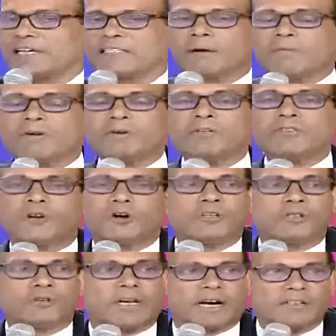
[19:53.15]
Someone who is
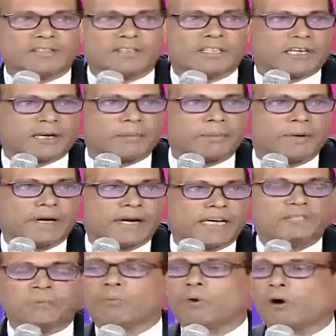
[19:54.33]
going to Lakshadweep
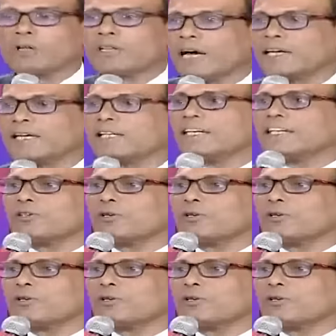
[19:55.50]
is more likely